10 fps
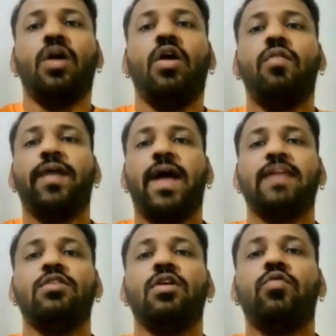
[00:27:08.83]
of
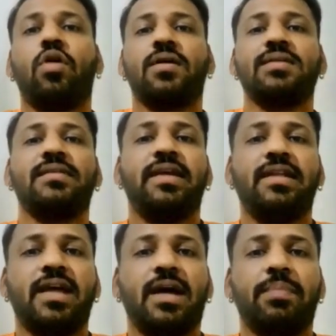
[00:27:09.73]
annual forest
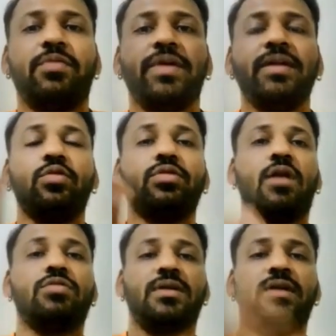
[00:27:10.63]
area between
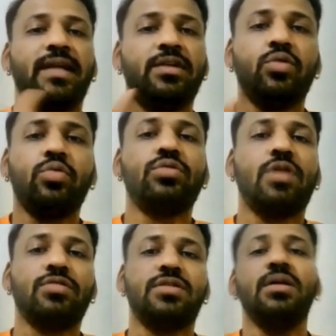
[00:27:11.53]
2010 to
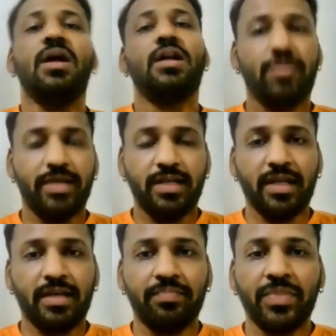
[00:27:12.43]

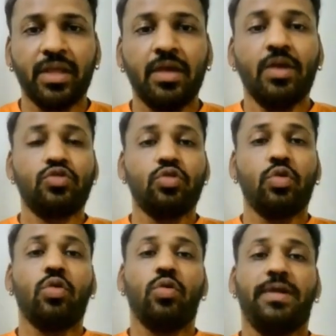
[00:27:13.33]
2020.
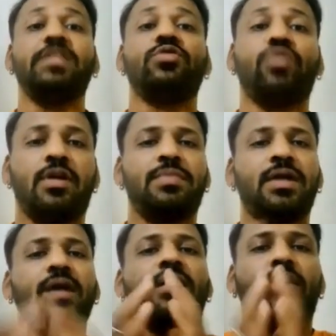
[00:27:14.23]
So it is one of the